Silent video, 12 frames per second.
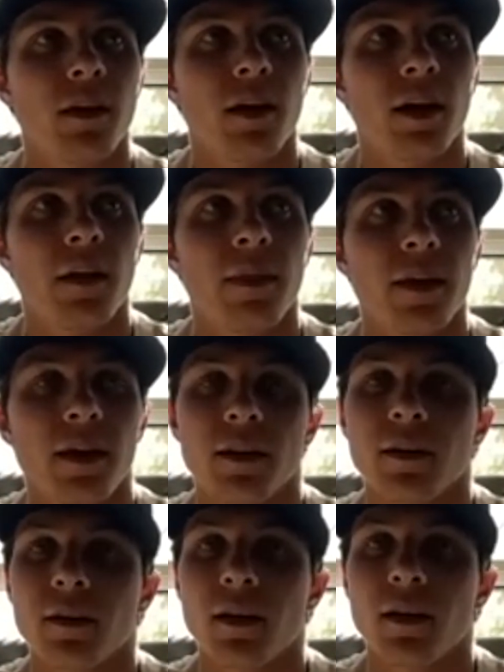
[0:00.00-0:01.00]
and
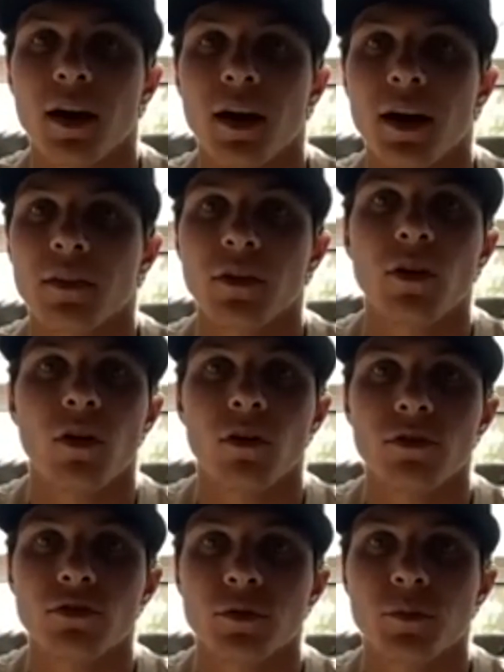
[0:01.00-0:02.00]
then I got the call
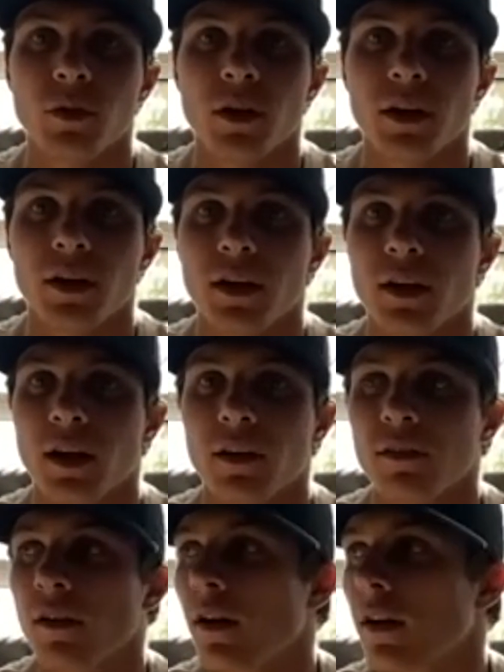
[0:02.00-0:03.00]
to triple A, and I
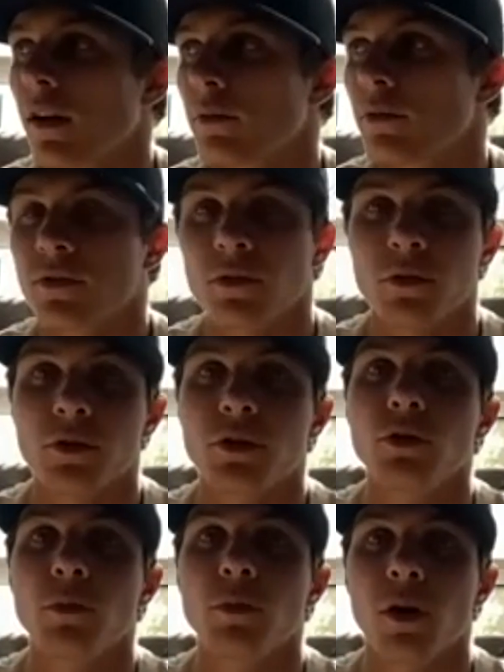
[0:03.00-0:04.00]
thought I was throwing
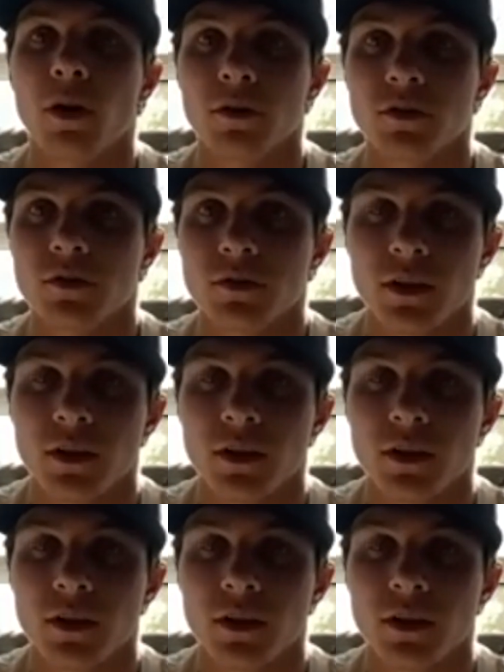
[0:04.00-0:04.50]
cue balls.